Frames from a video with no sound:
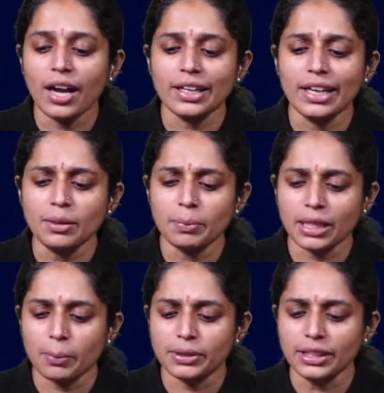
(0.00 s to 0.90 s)
Again,
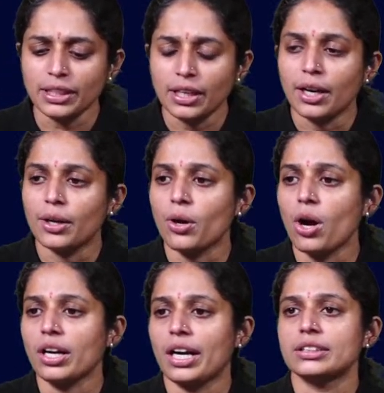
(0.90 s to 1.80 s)
pick up the
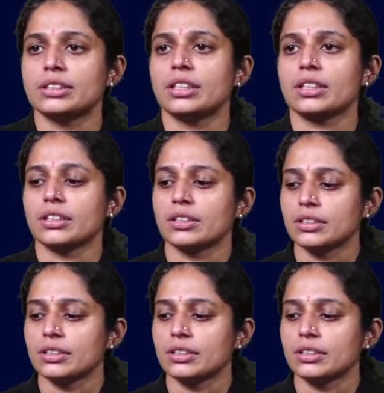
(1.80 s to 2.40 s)
wrong answer.